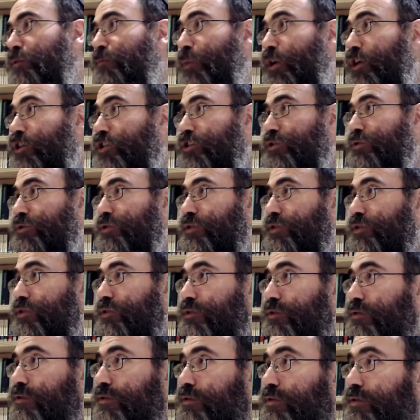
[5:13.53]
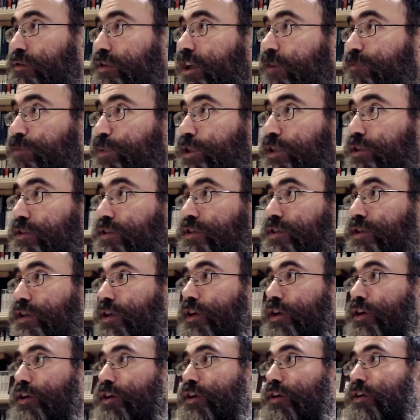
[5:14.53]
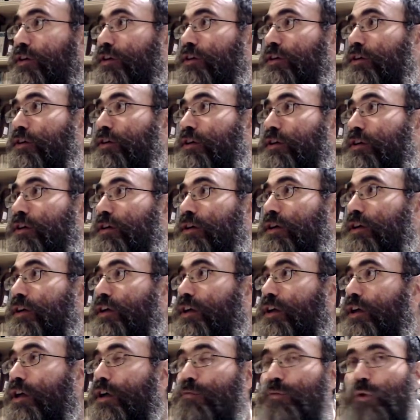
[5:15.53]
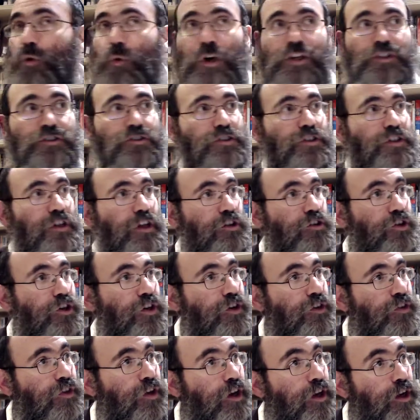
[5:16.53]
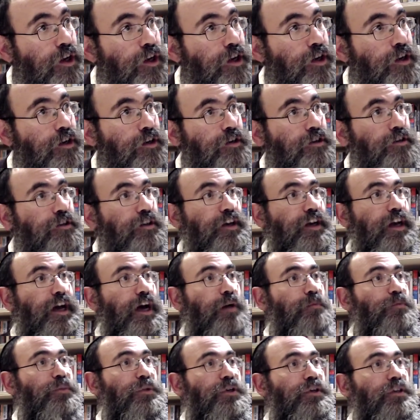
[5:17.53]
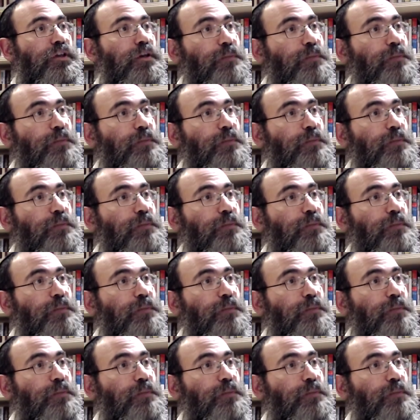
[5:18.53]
is Poshet. Yeah, Pshit is the Oir. But once you start looking at the Oir, the Gabi,